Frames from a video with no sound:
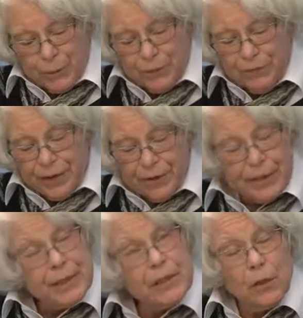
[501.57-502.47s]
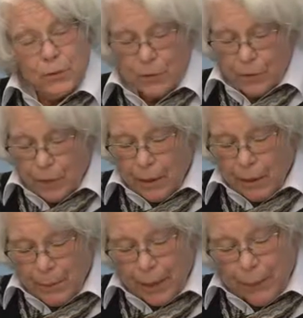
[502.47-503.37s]
to various local
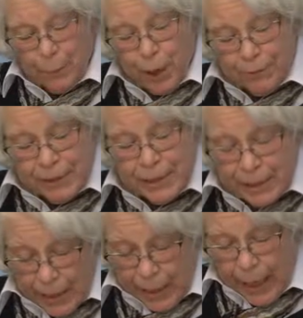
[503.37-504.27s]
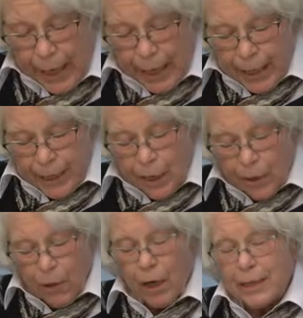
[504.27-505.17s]
nonprofits, and
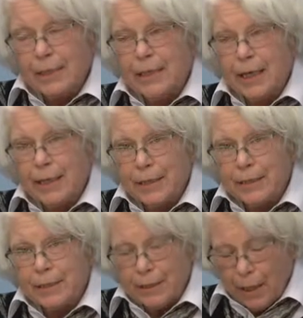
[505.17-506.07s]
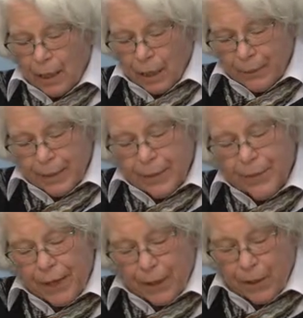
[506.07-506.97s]
on August 2nd,
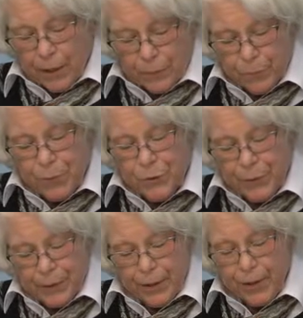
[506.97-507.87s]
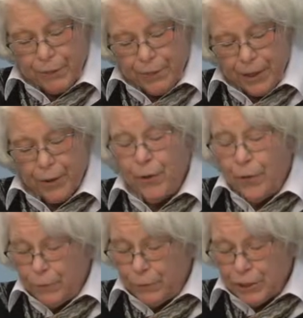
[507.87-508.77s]
they are doing their fair
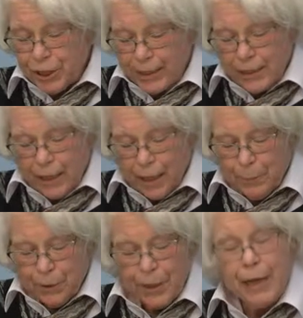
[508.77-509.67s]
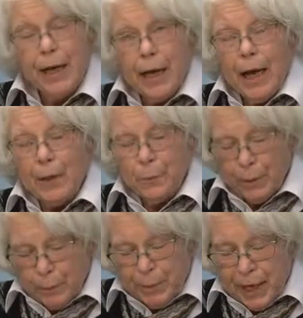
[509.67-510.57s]
for Chase Library. And
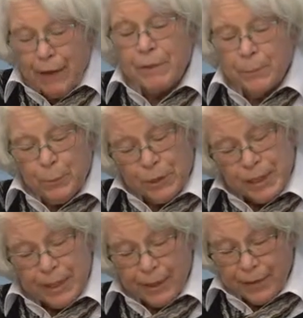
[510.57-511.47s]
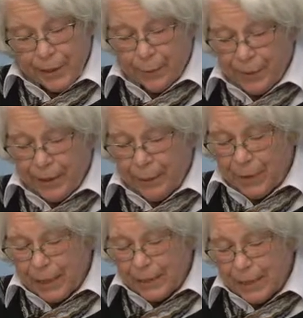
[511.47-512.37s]
we will be having a book sale there with
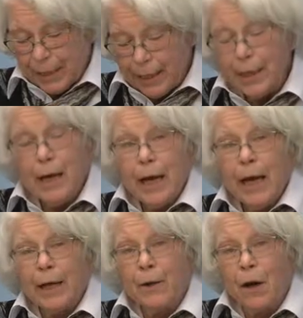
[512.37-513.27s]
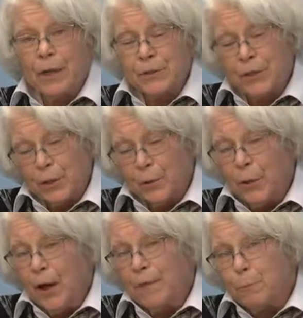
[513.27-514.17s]
them that day. And
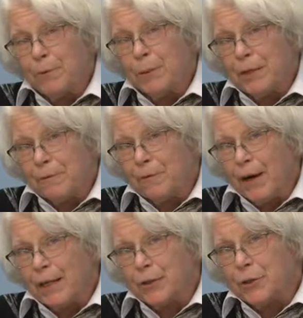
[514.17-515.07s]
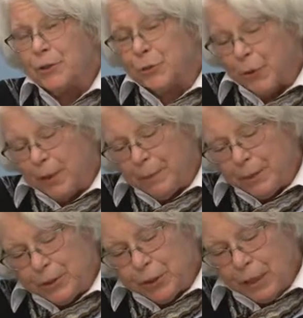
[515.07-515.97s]
also, we've been invited to join them
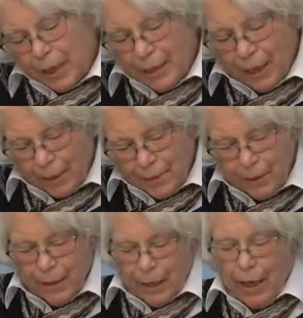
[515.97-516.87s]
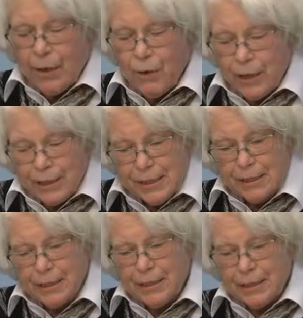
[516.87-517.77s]
on July 9th and
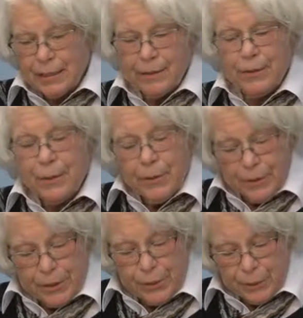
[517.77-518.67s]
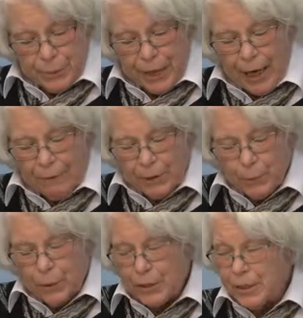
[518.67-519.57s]
August 16th to be having
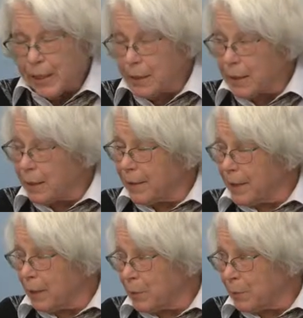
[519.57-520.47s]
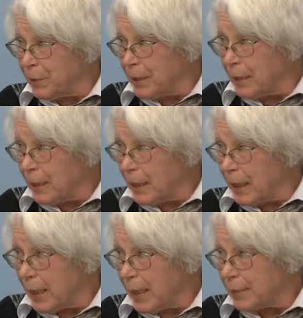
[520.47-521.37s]
a book sale, and that will be
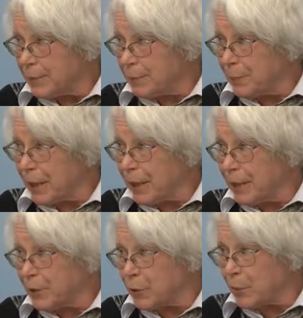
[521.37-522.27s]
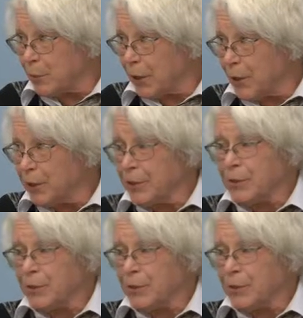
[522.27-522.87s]
at Doan Park.